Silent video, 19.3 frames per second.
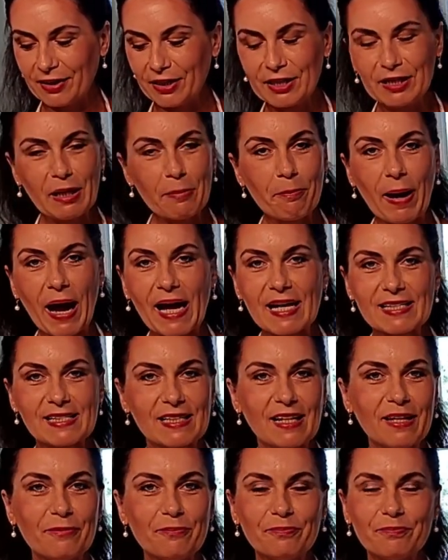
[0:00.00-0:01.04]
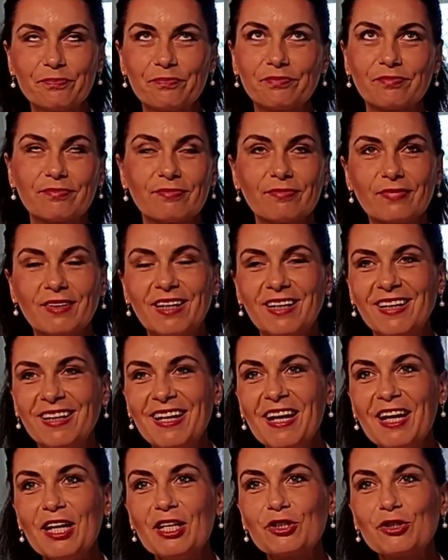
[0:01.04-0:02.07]
in the past, I
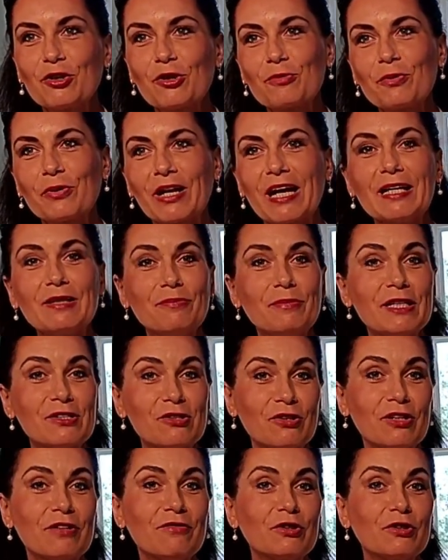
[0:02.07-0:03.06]
incorporate miso